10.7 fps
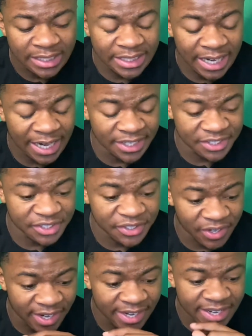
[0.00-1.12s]
That's
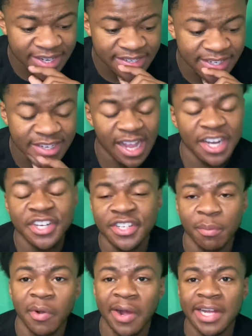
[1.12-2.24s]
crazy. Cause I just,
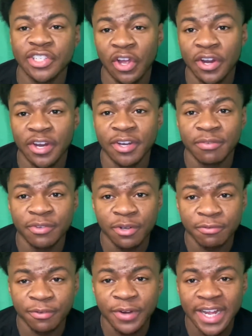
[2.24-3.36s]
bro, I started an interview a
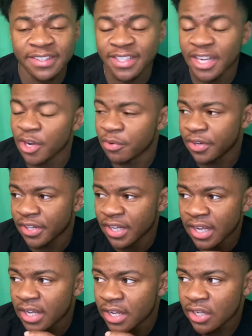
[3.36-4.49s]
few days ago and
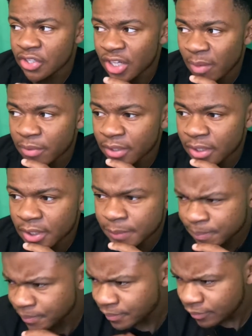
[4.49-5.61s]
Choppa, um,
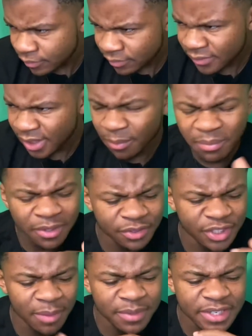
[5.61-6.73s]
bro,
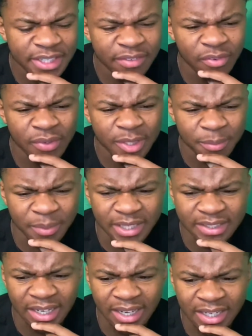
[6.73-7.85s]
Choppa didn't even really pick
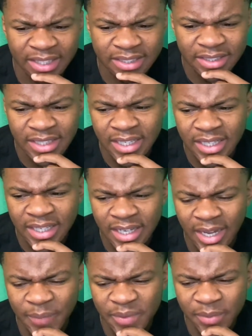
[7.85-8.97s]
sides. I
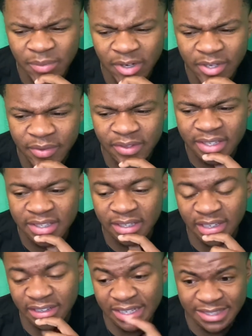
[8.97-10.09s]
mean, bro, he really,
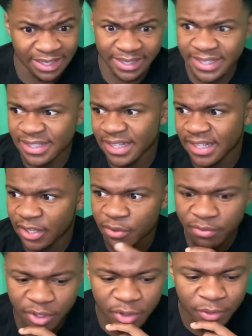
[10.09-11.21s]
he's like he said, he don't
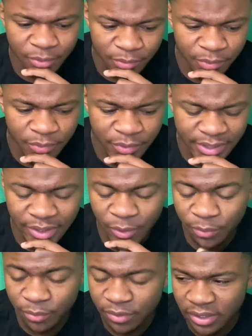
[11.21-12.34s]
know. He don't,
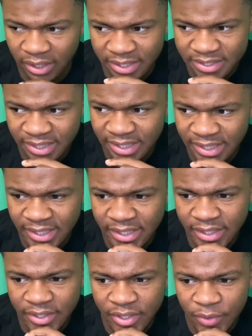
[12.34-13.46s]
he said he
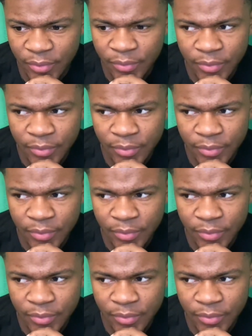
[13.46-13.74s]
ain't know.